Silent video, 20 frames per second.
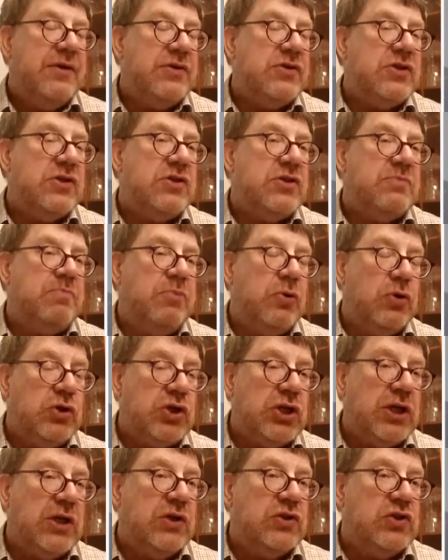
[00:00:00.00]
is
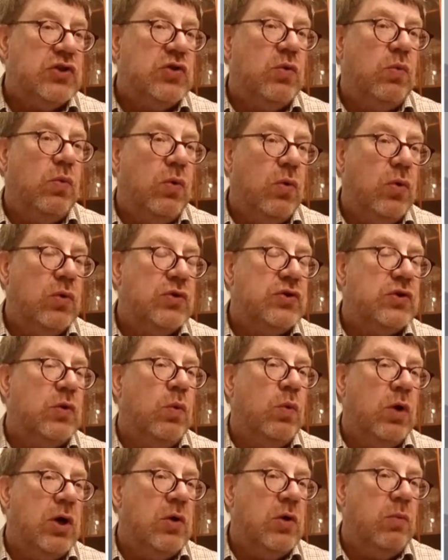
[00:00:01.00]
pushing us towards
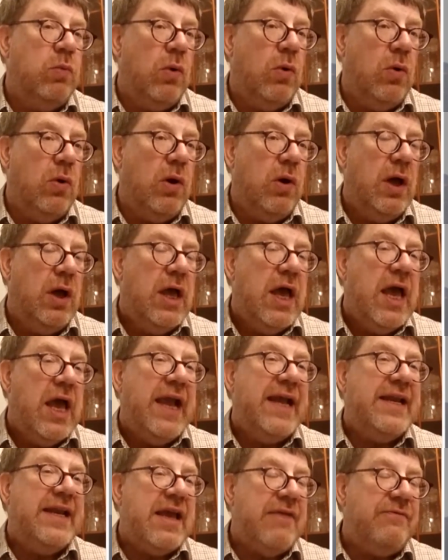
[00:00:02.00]
world war.
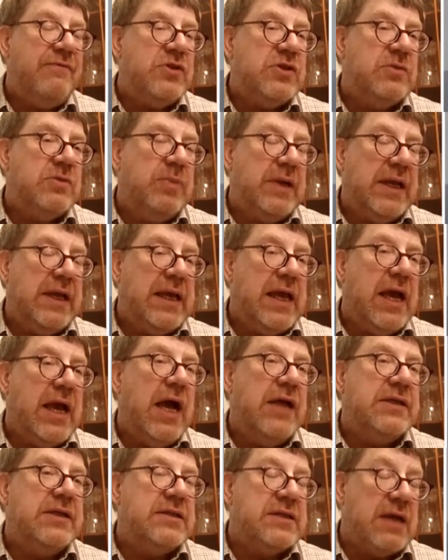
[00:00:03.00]
Inevitably,
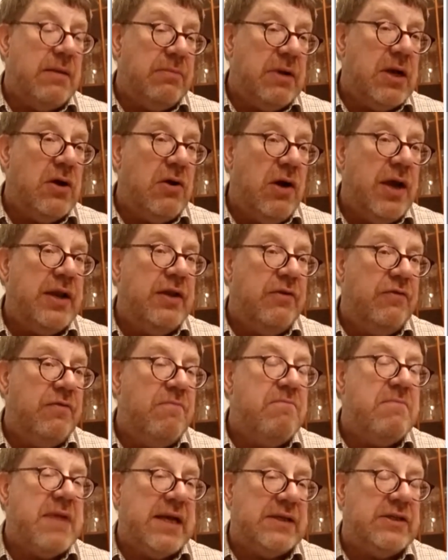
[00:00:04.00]
some kind of
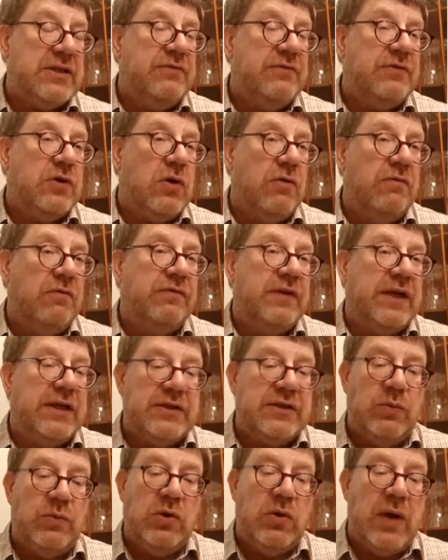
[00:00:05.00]
massive
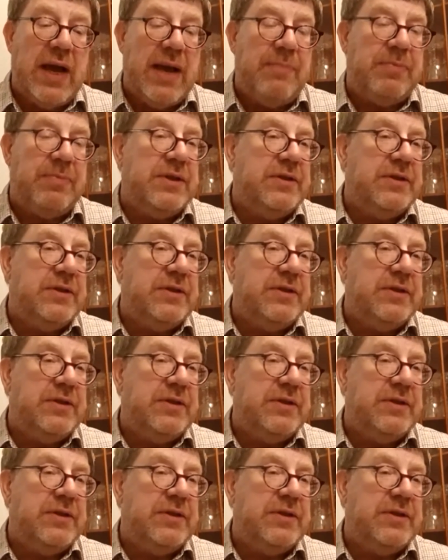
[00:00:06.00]
conflict will happen in the